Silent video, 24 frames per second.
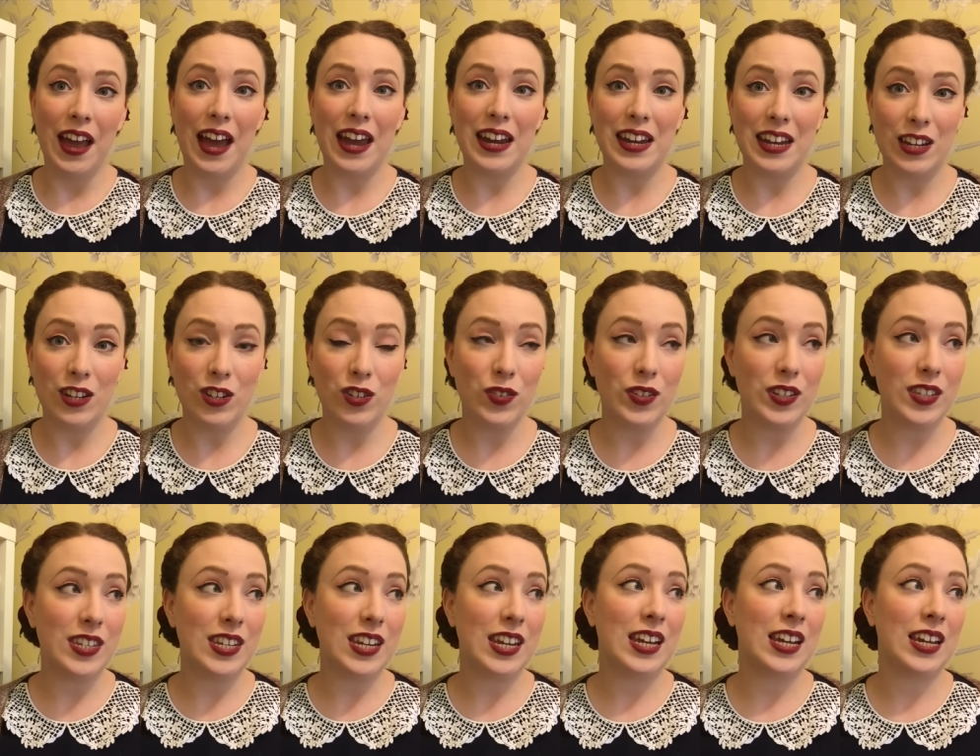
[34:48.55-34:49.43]
and
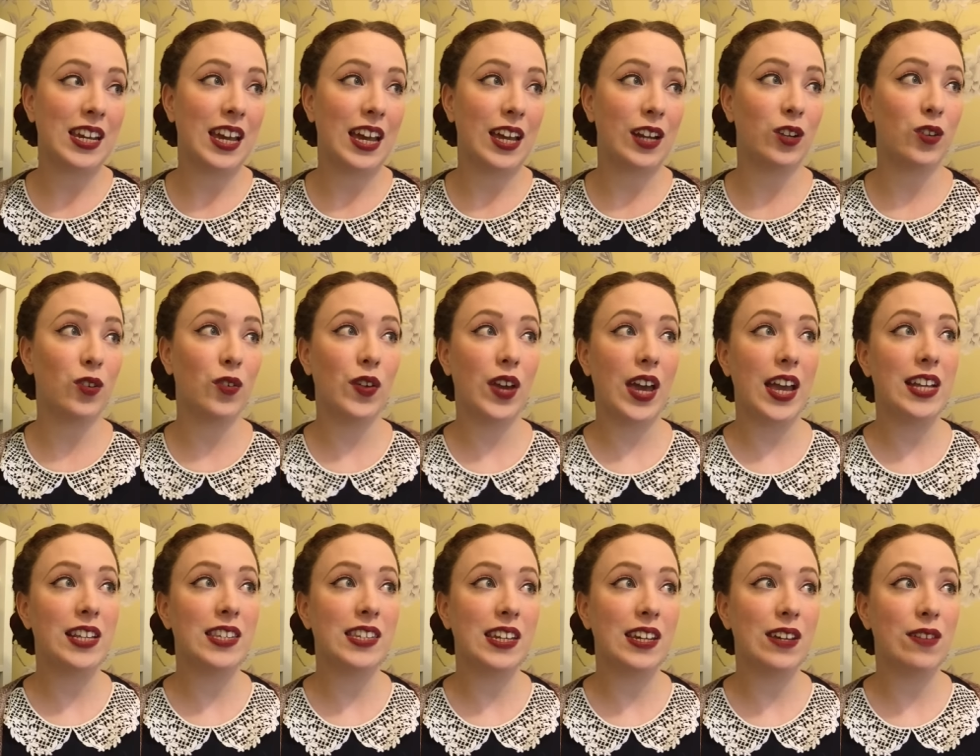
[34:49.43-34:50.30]
interesting and
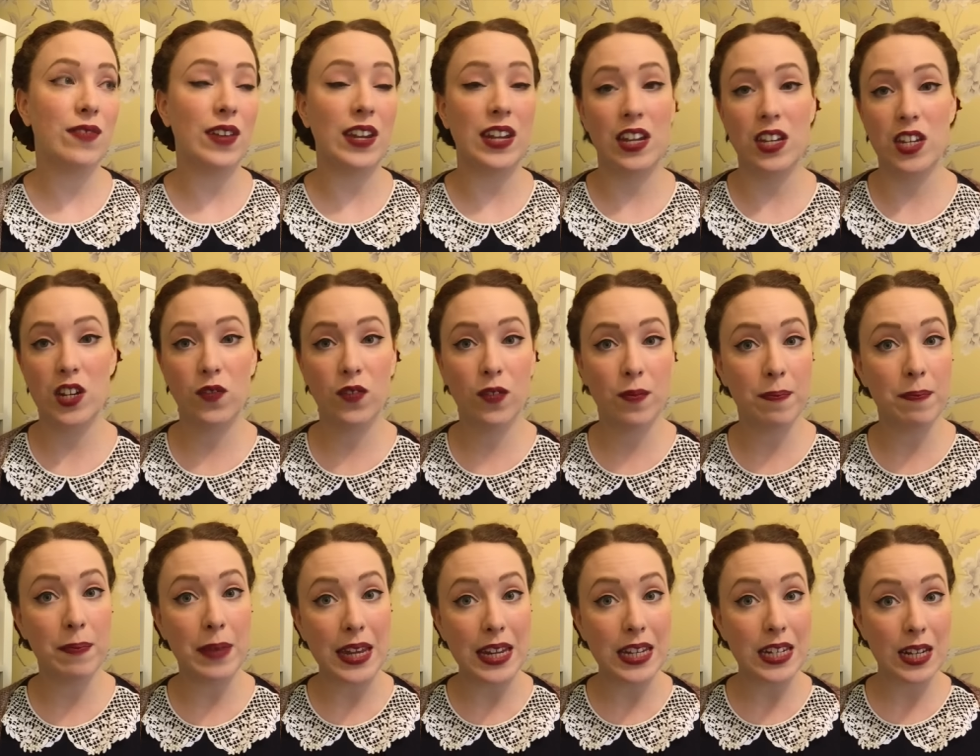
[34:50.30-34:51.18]
creative in a different
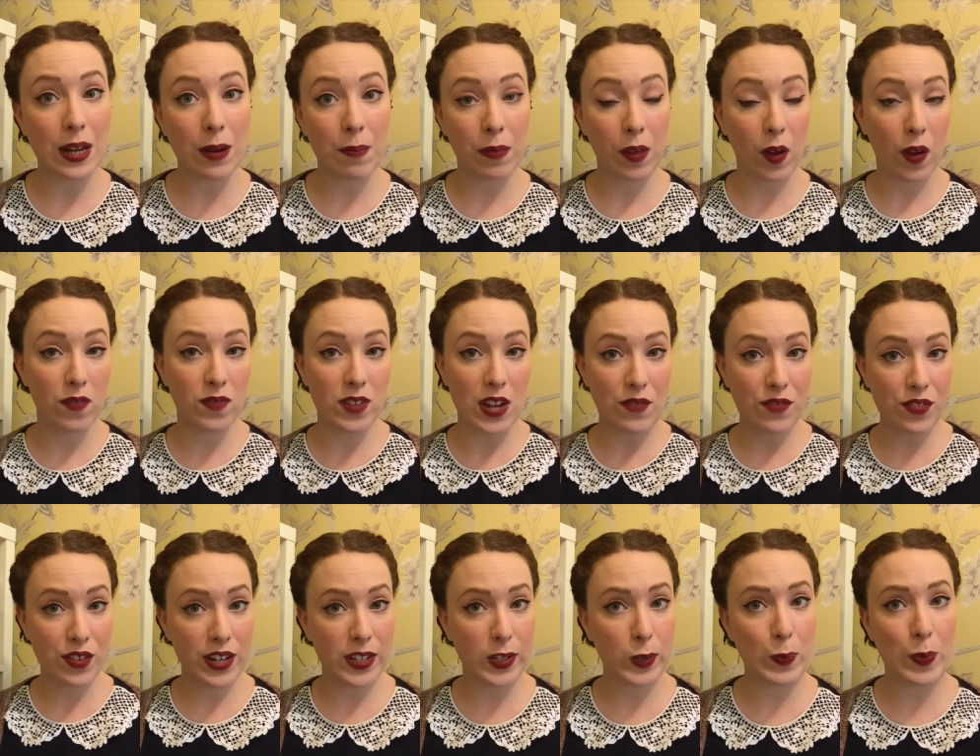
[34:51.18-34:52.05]
medium that I've
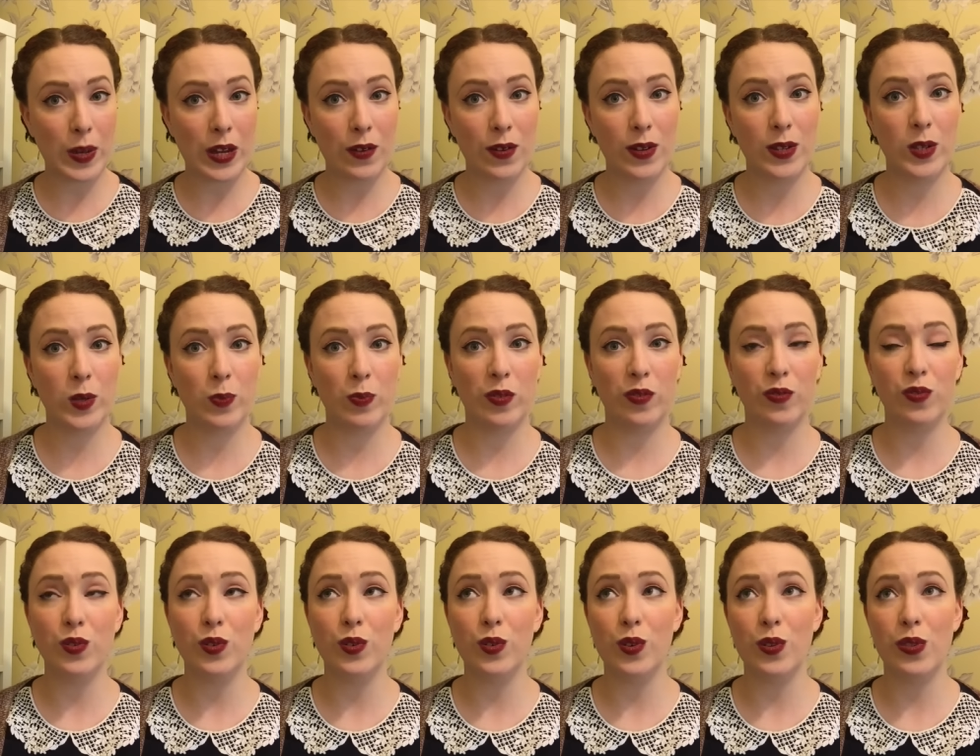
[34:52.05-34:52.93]
never experienced
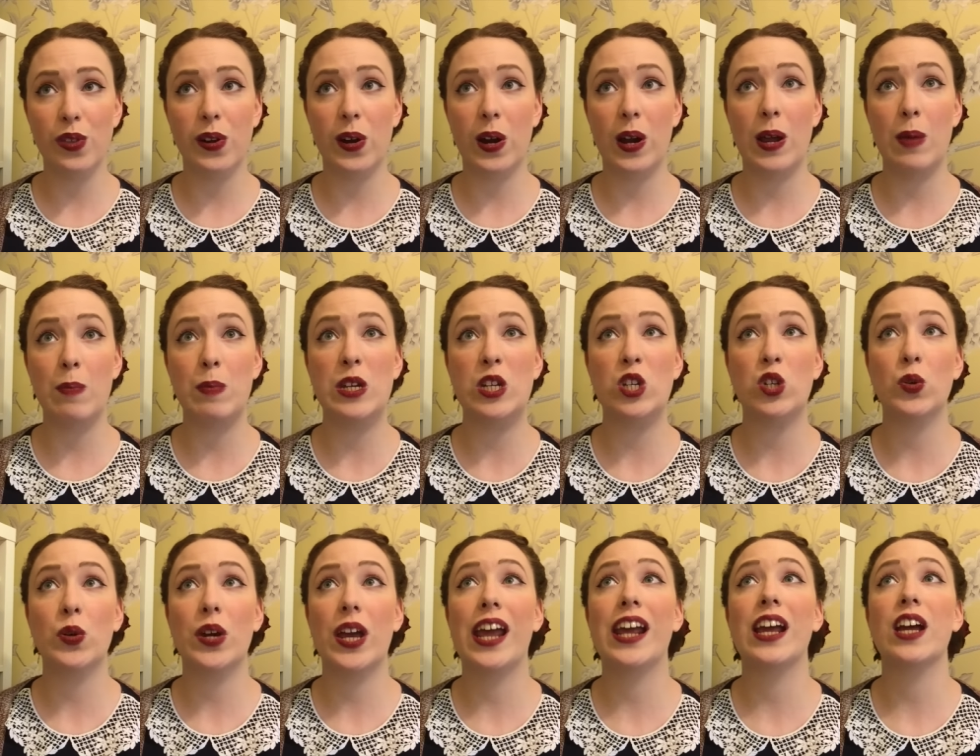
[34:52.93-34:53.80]
before that I am
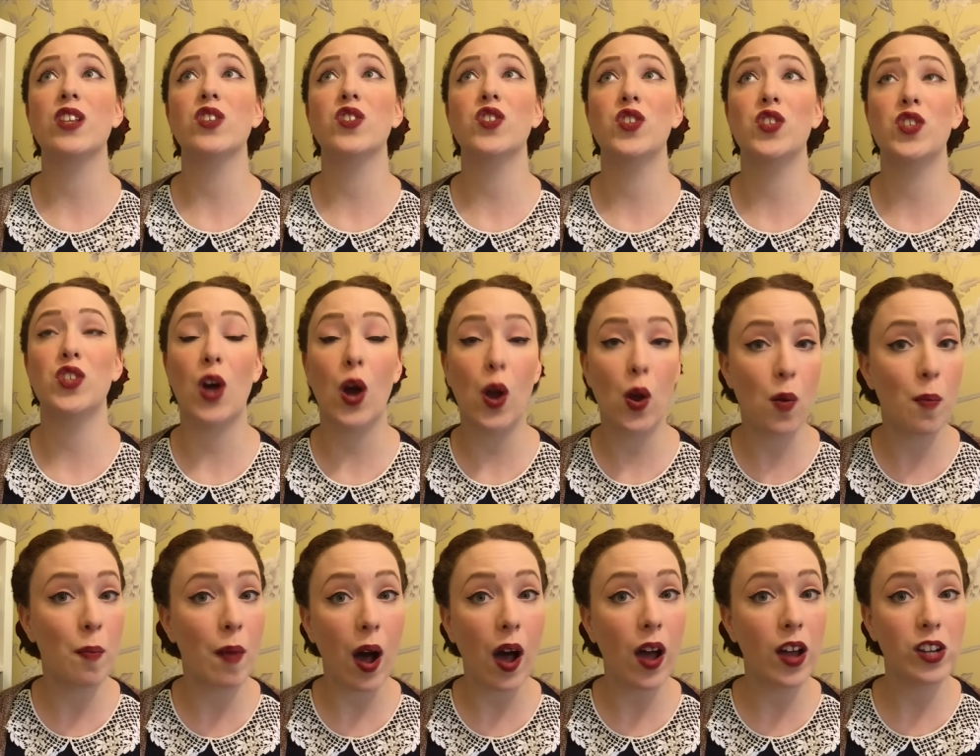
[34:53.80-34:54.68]
enjoying so
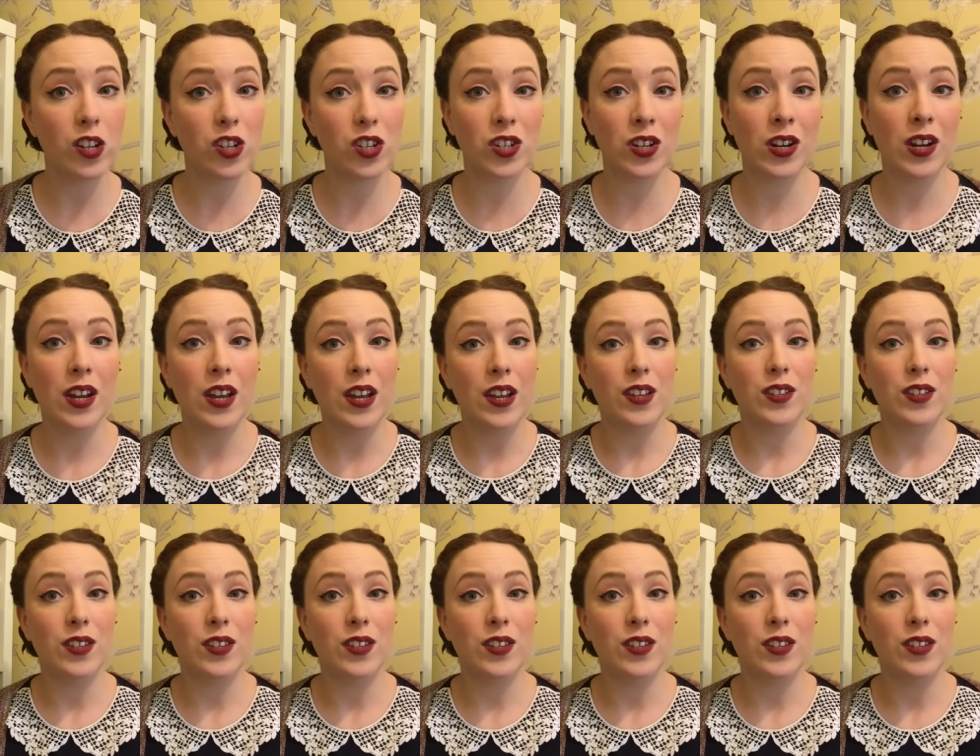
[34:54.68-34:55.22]
much.